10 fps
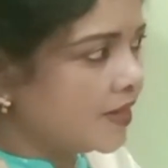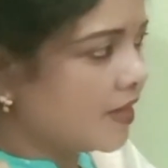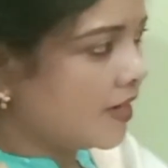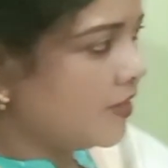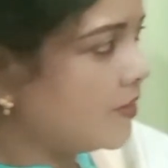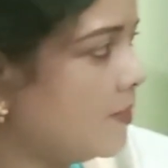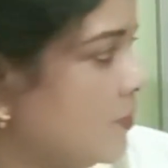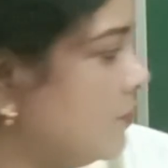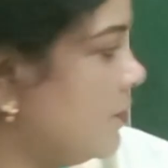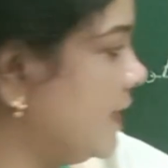and you have
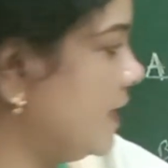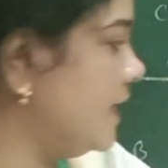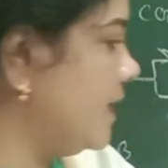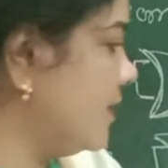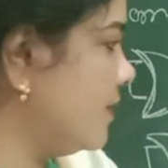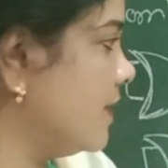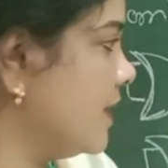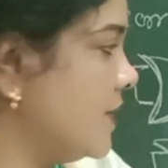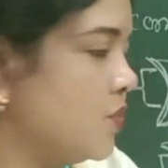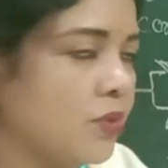to finally
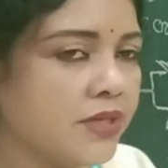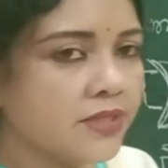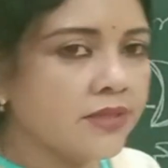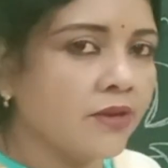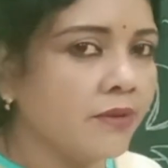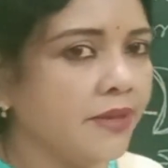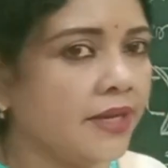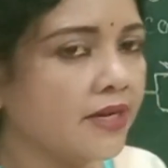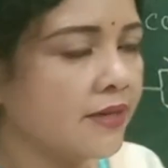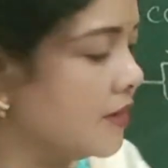recognize what is the coming
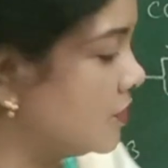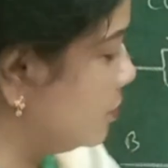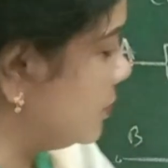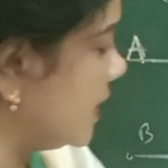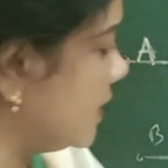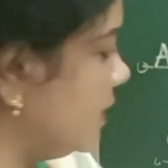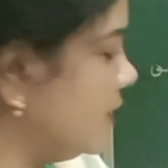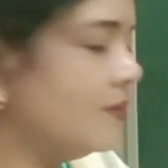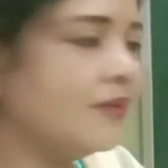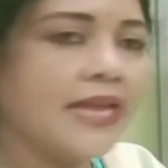and the output. According
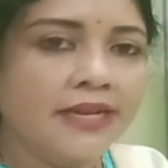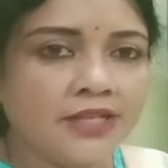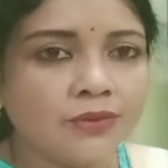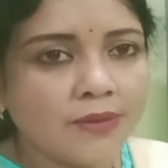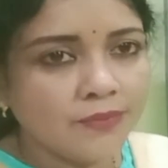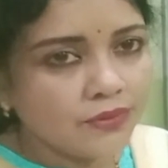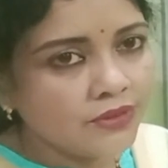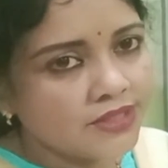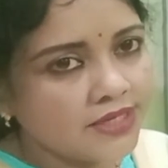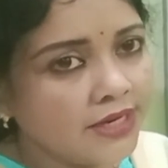to that, you have to
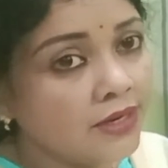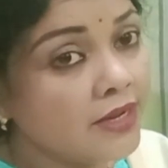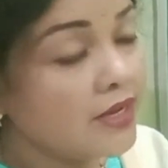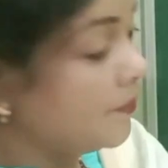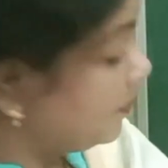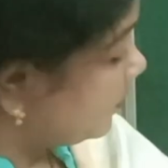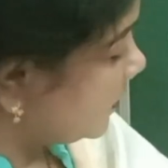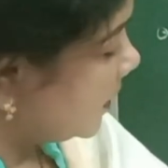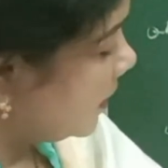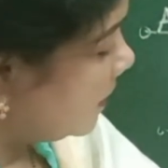decide
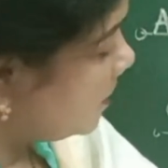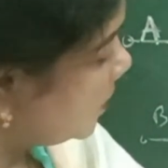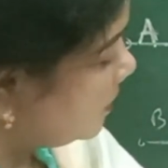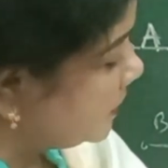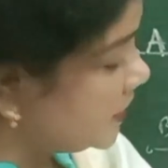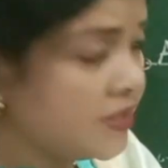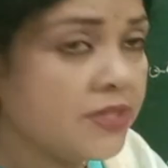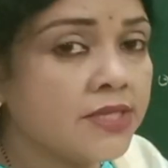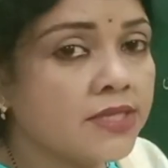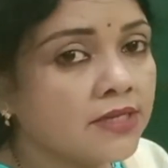from
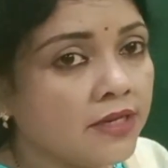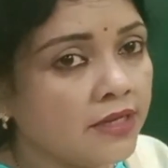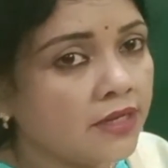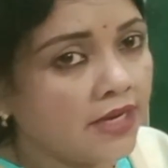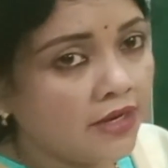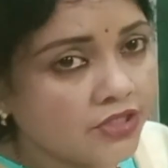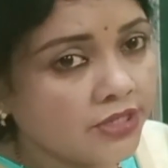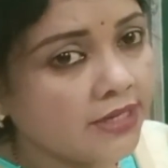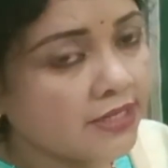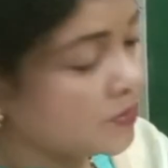this
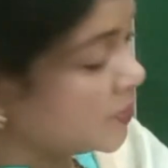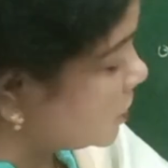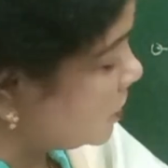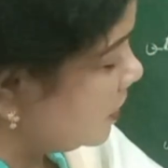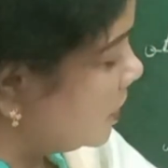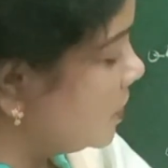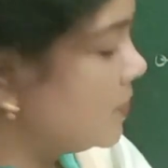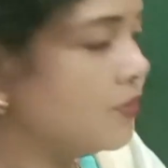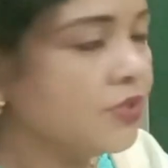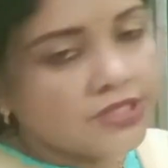logical expression
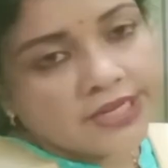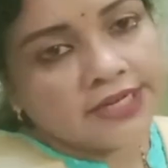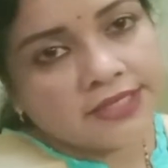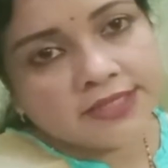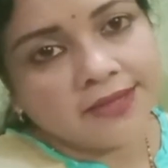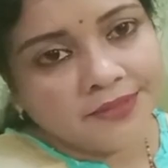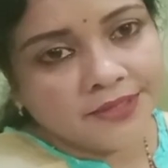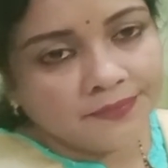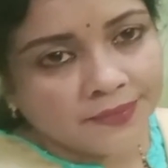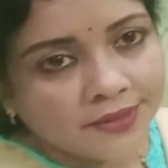which gate is
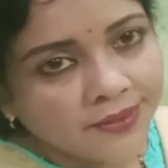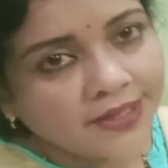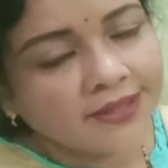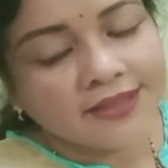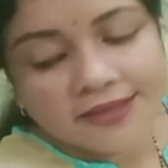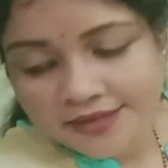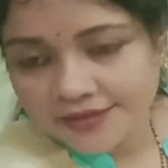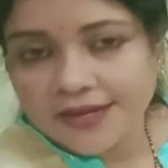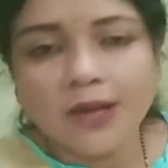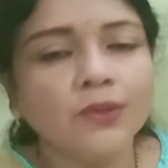coming.
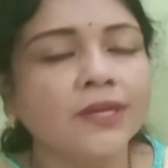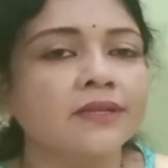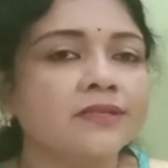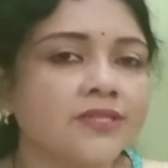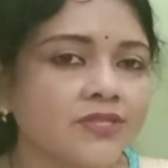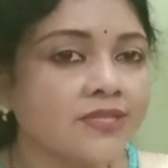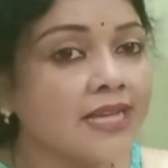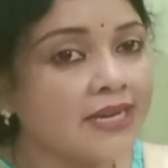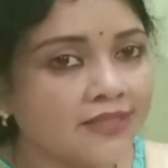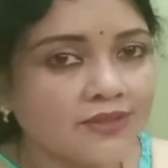Now let us discuss another